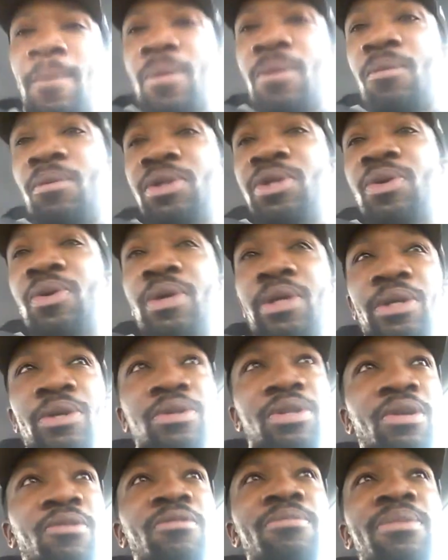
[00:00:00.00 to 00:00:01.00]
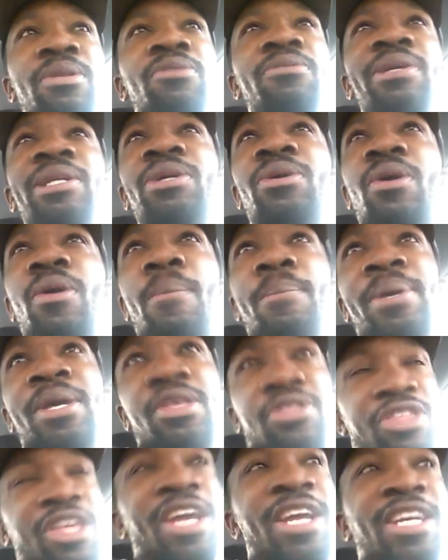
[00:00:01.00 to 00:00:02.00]
We're doing
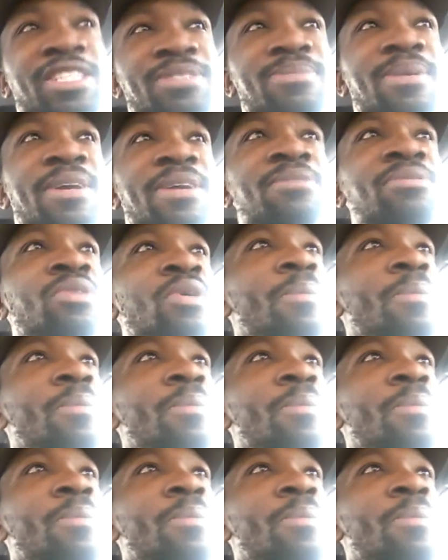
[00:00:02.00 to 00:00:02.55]
big things, man.